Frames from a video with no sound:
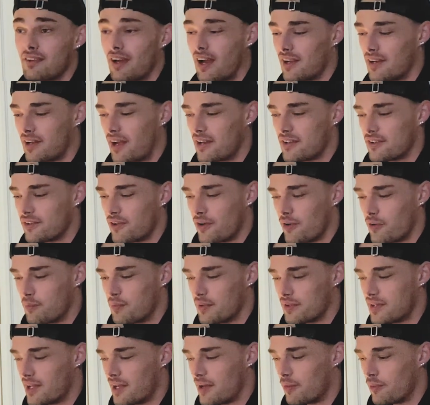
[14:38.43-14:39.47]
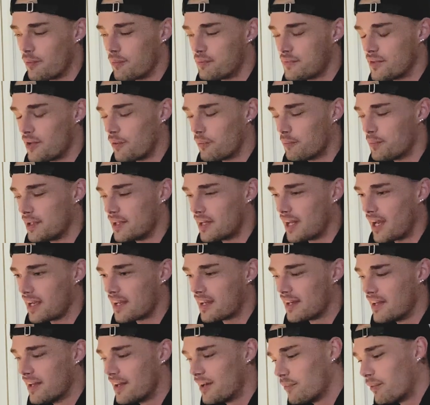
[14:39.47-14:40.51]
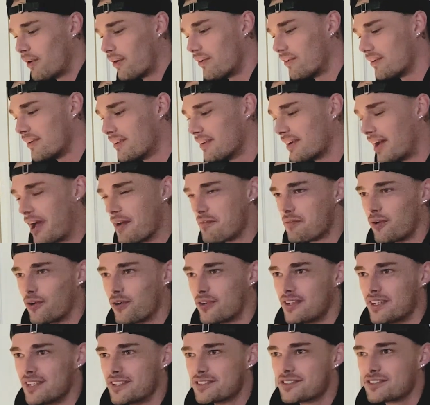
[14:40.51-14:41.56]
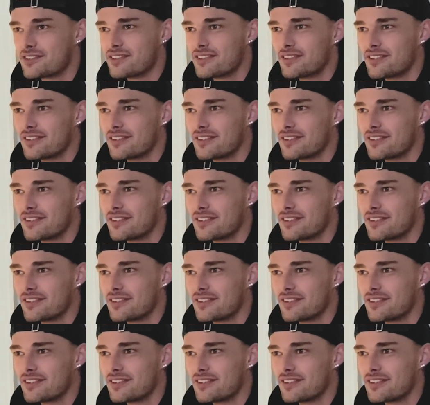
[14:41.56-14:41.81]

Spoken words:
I don't know, but they'll be like, well, I've heard this